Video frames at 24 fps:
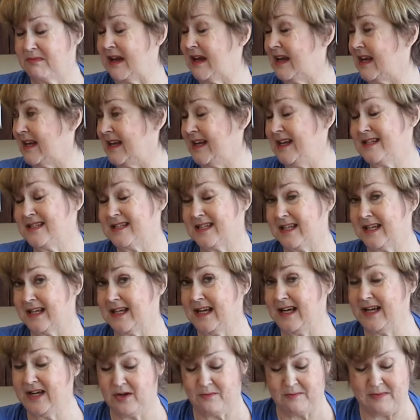it easy to
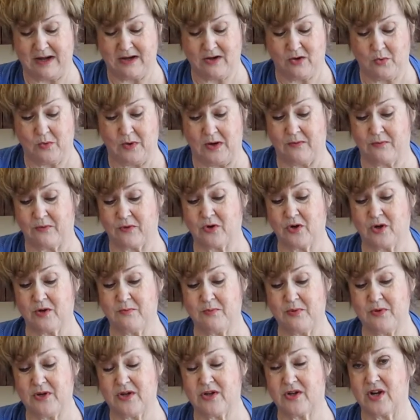clean our microwave. We're going to
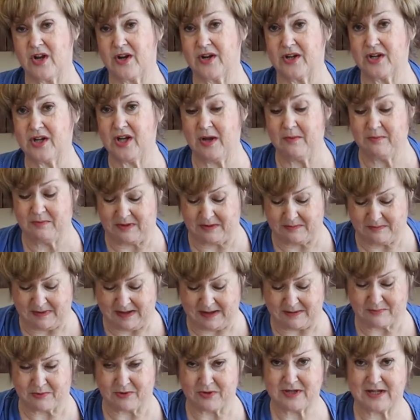put it on a couple of
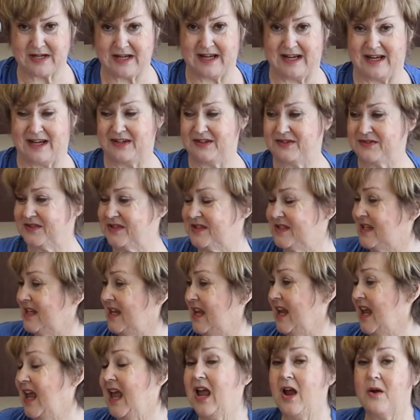paper towels.
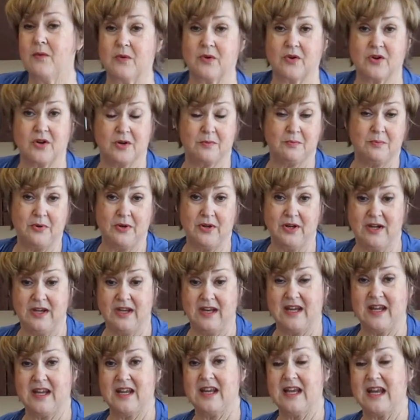We're going to put it
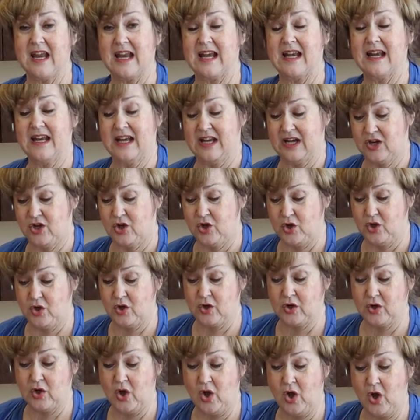in and let it
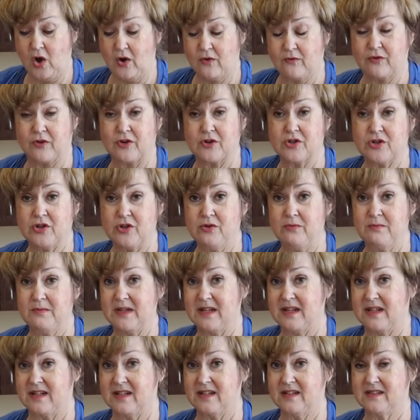cook for 2
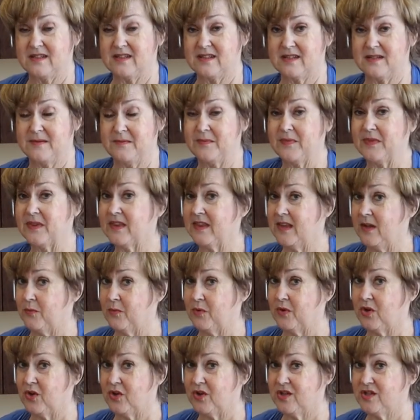minutes. Then we're
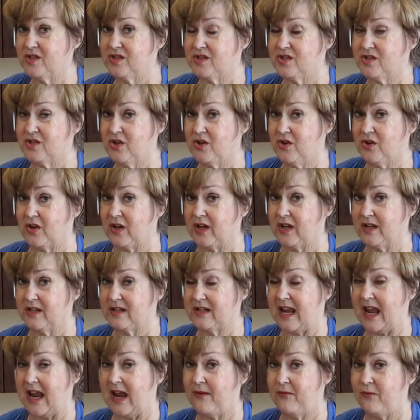going to stir it
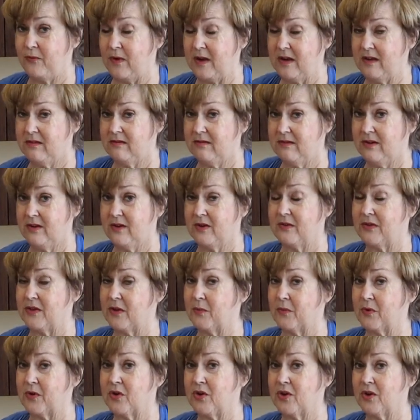halfway through, and then
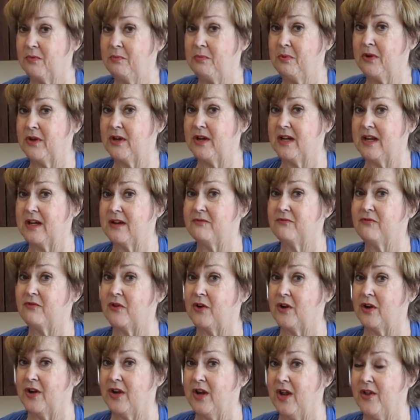we're going to put it in for
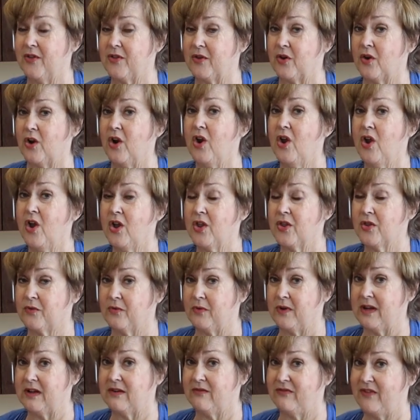another
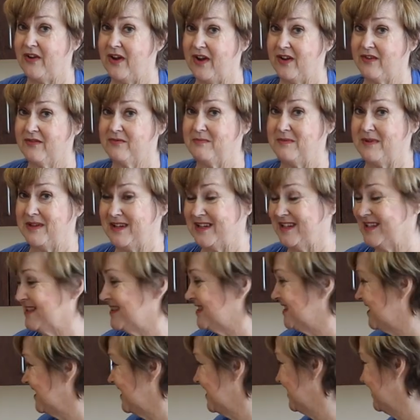3 to 5
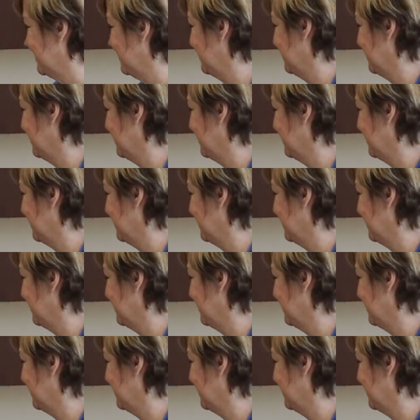minutes.